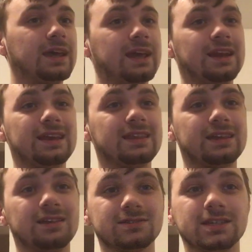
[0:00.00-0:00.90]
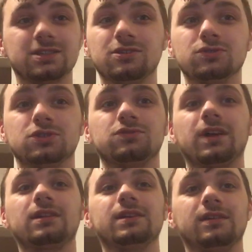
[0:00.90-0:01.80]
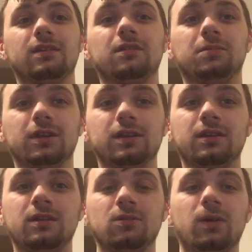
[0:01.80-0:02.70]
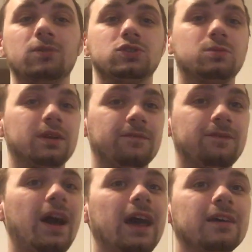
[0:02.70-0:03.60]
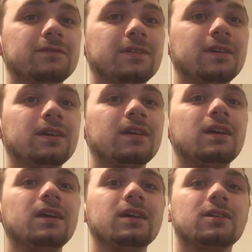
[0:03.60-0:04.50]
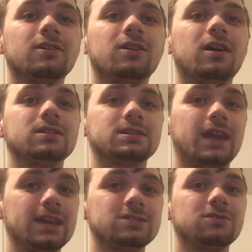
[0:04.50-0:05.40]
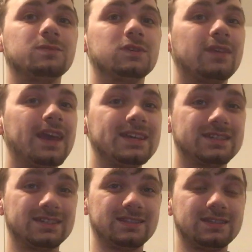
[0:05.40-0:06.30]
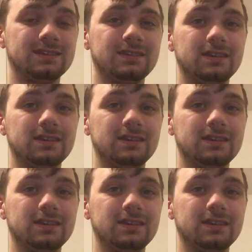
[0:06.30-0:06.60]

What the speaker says: and anything else that goes directly into the blood, while 25% could cause cancer and mutations.